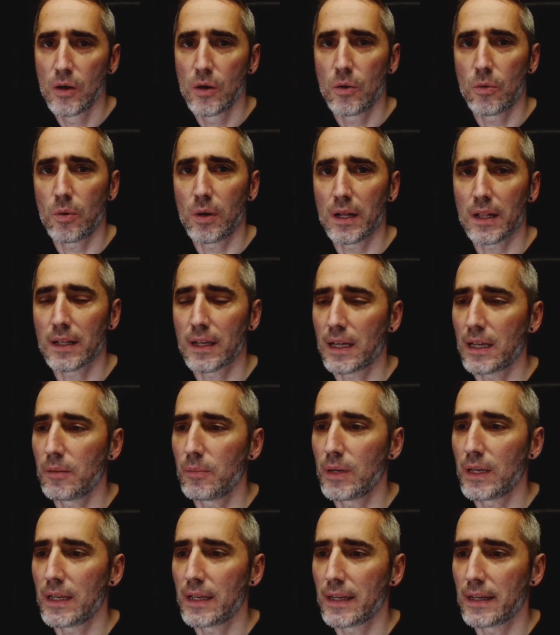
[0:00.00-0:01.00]
while
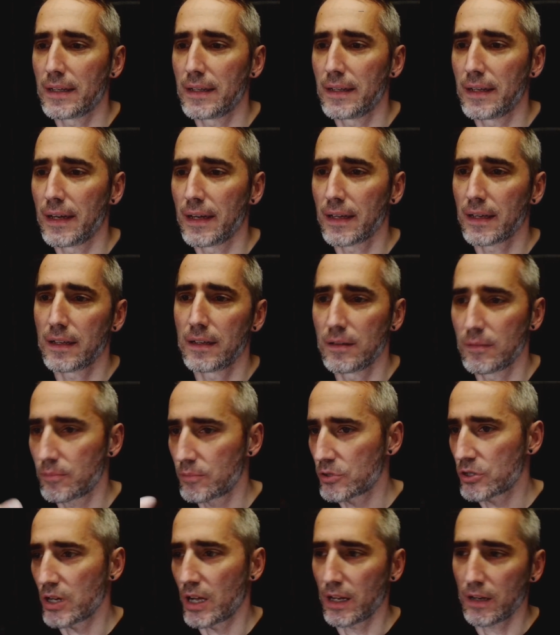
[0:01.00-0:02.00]
gaming, and I can
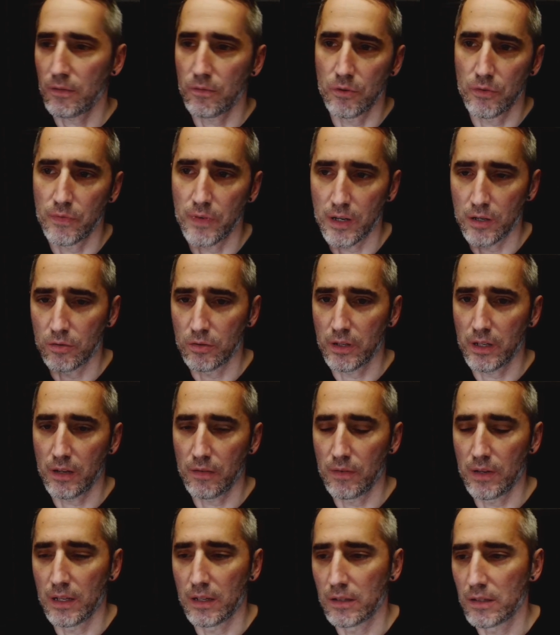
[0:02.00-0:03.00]
chat without
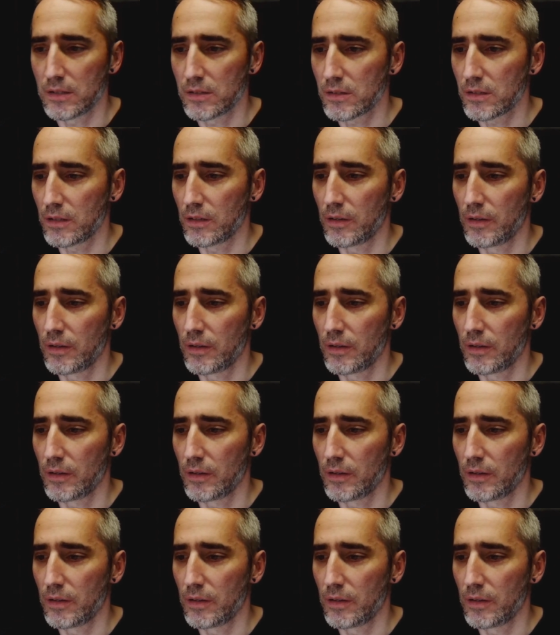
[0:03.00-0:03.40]
having this